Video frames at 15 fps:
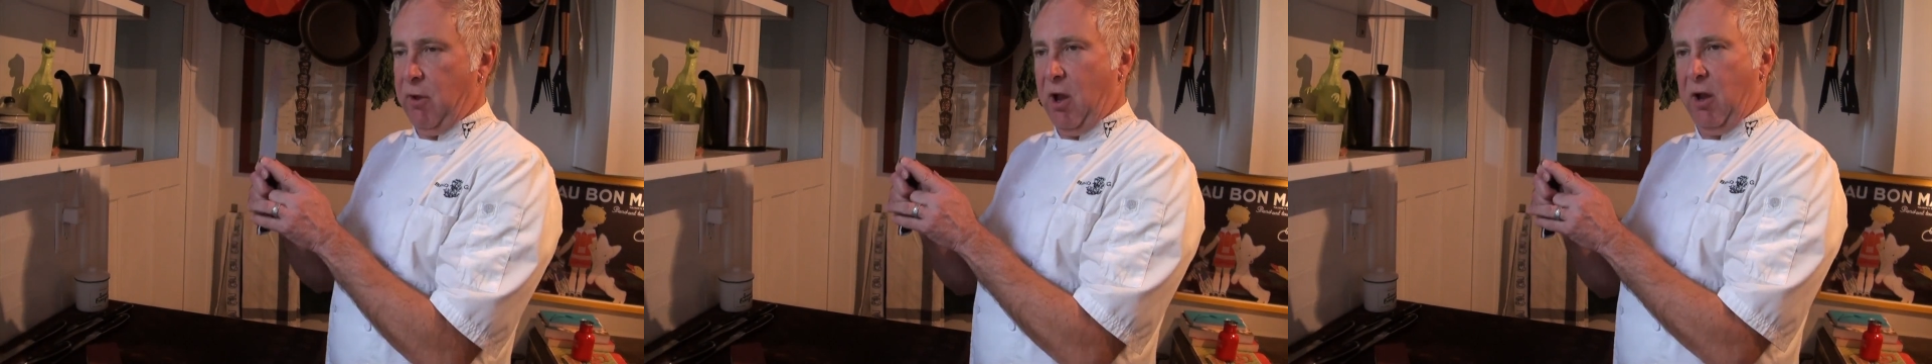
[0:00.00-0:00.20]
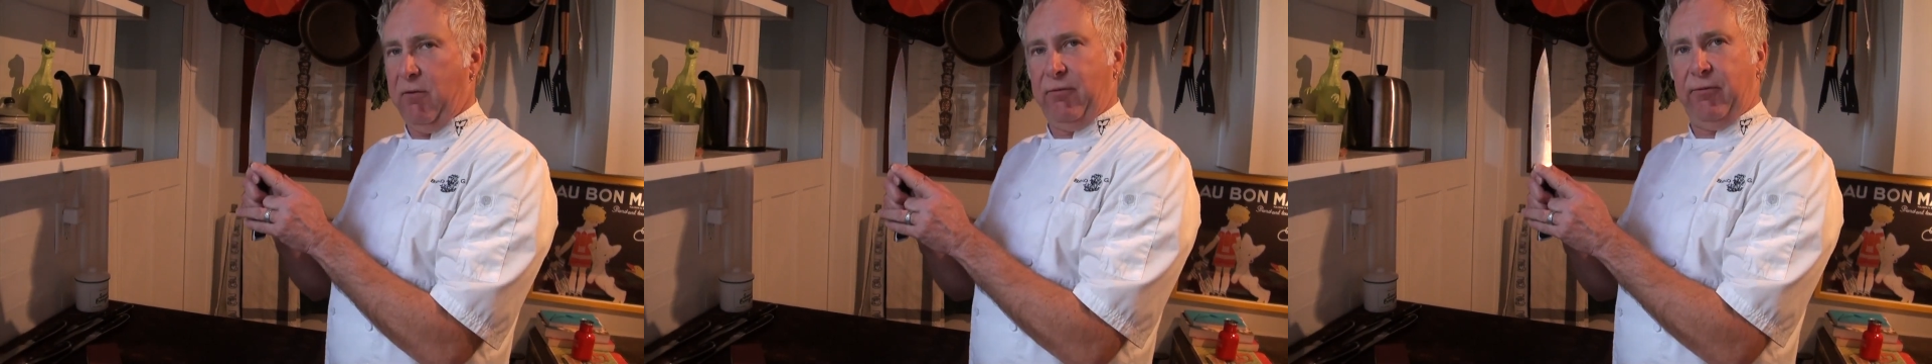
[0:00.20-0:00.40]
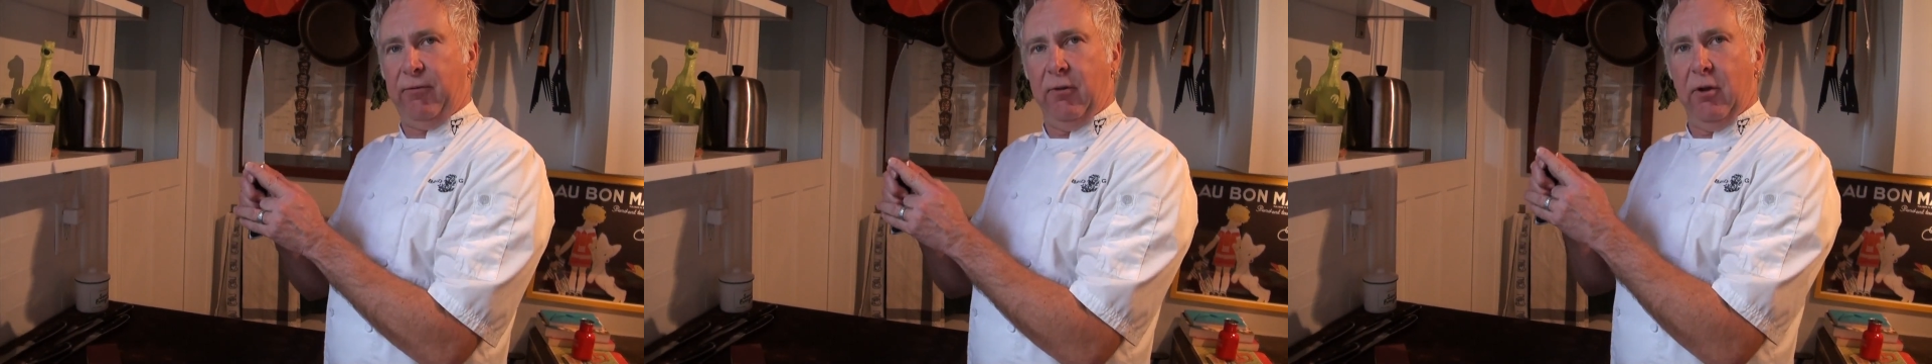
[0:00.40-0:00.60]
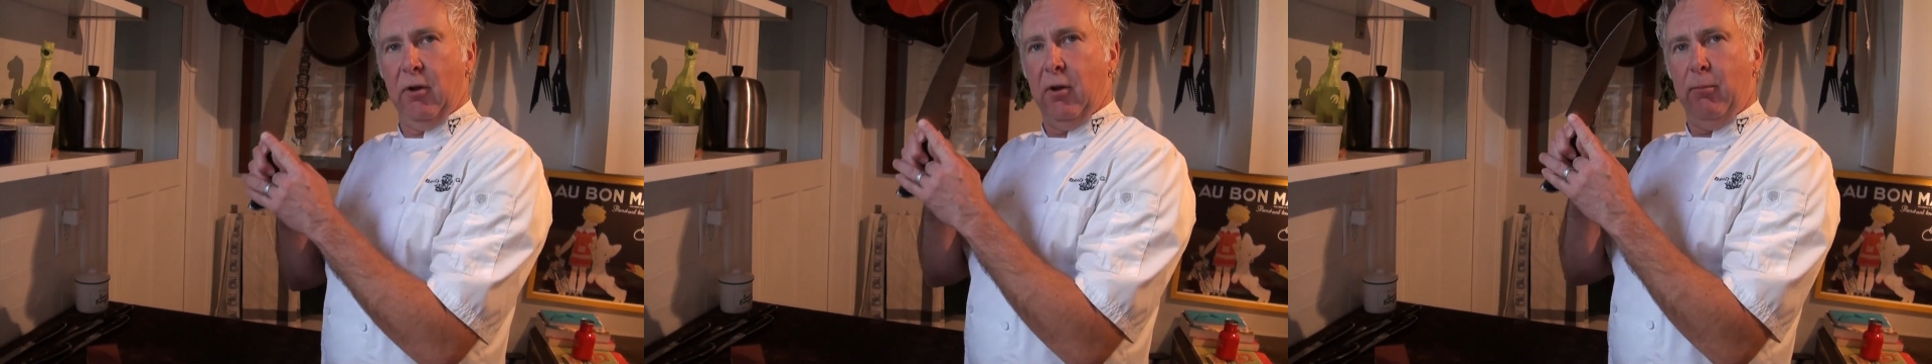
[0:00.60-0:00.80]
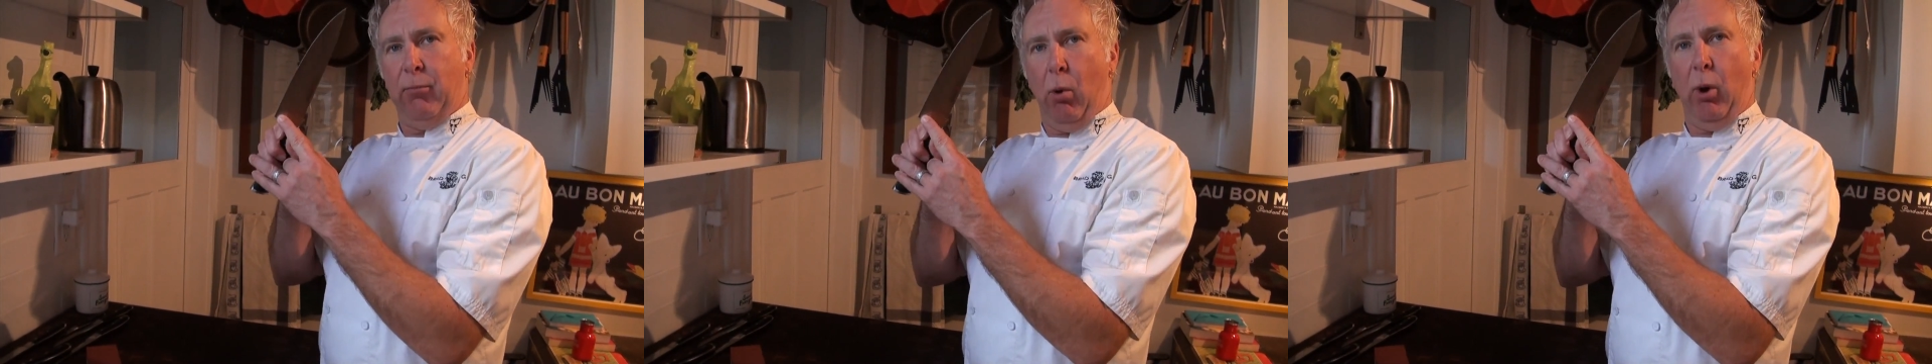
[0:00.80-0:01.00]
knife
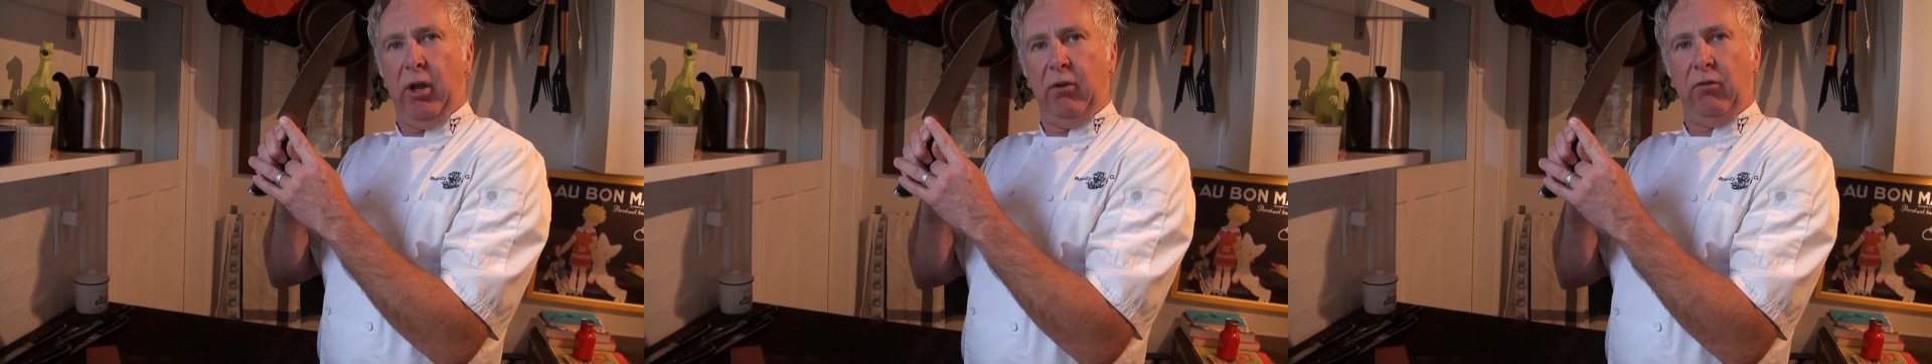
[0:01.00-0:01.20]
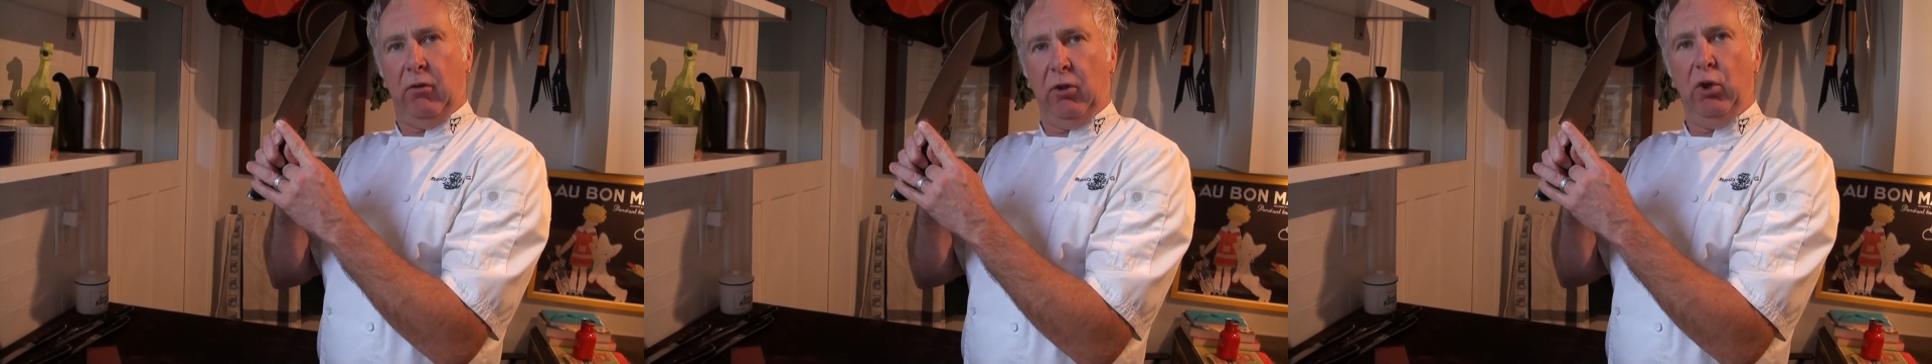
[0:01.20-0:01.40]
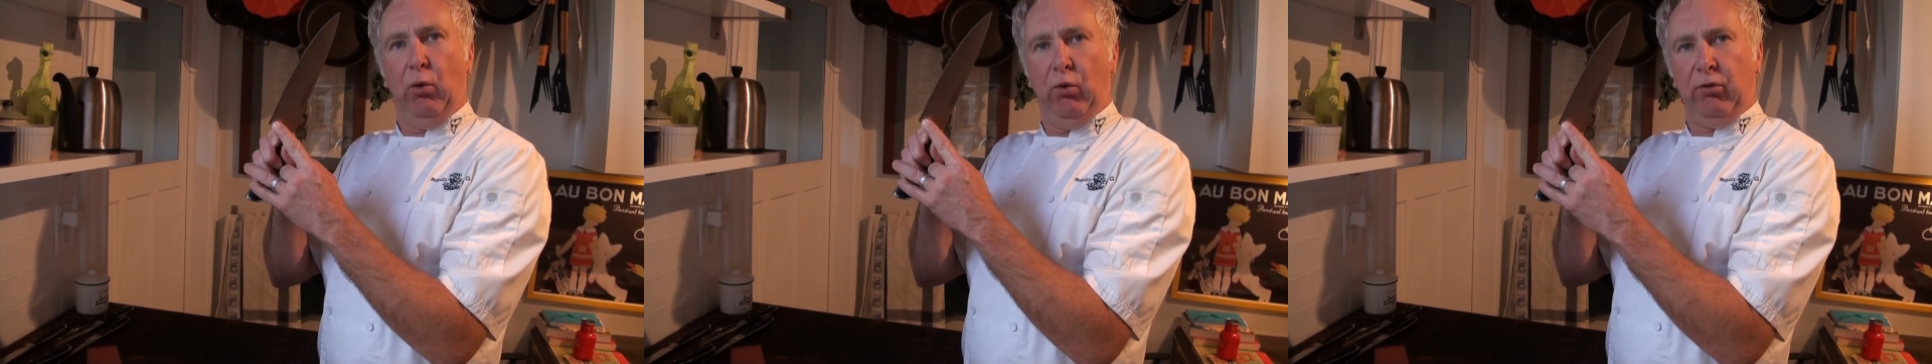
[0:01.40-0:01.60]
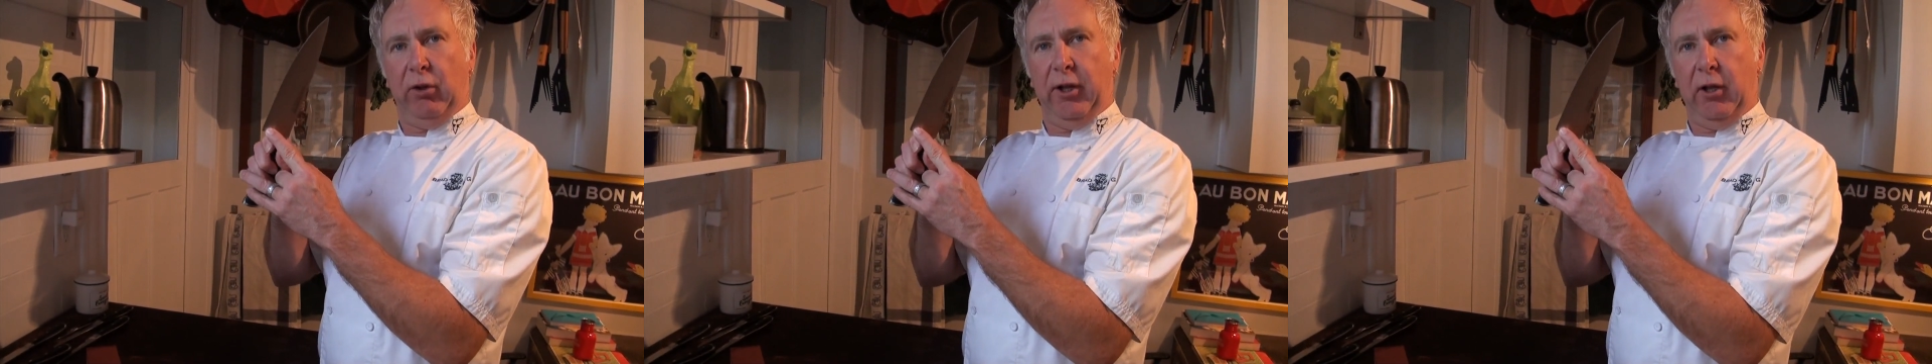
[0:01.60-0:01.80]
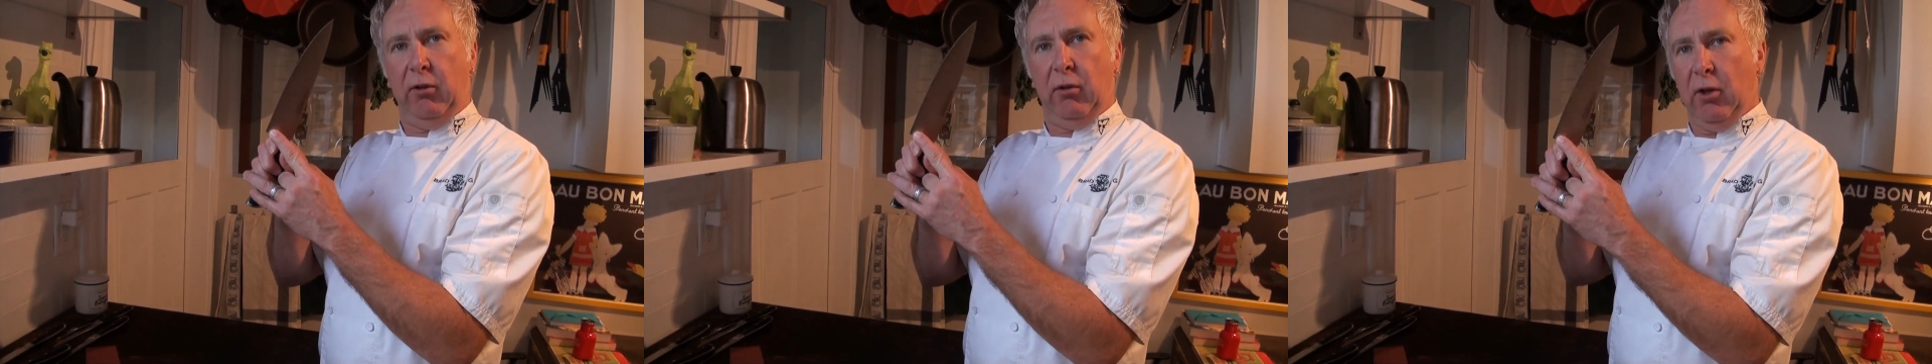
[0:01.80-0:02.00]
point,
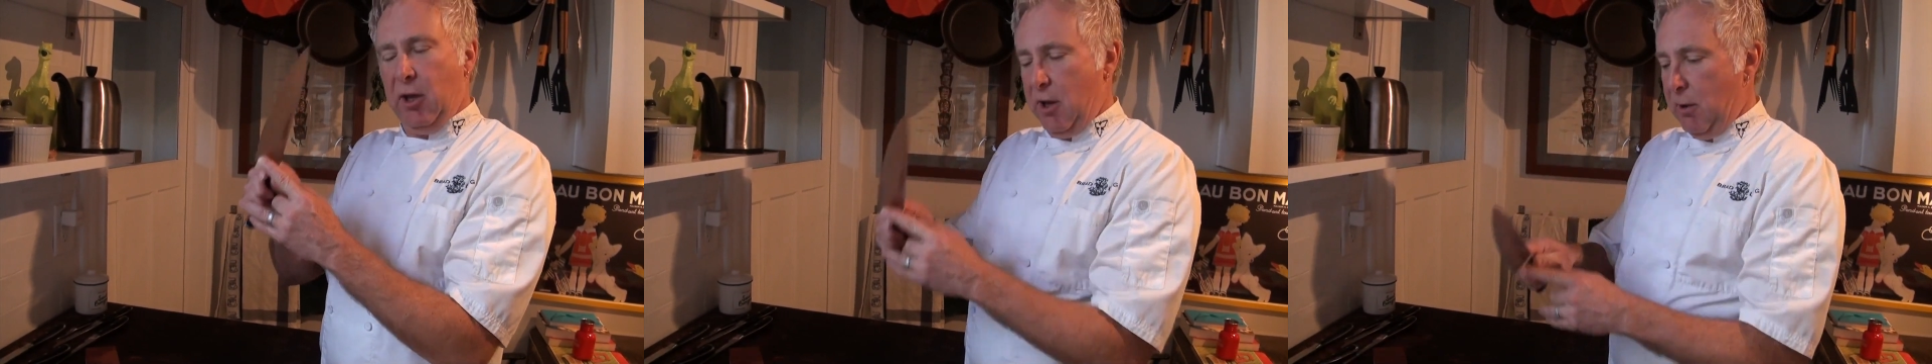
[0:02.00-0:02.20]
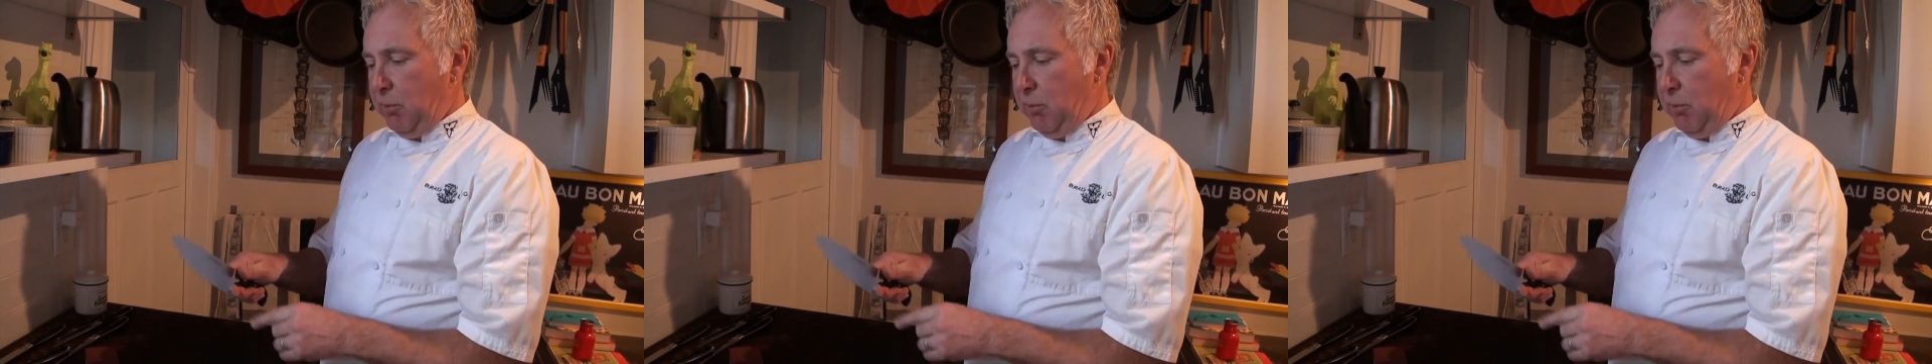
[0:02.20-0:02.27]
usually,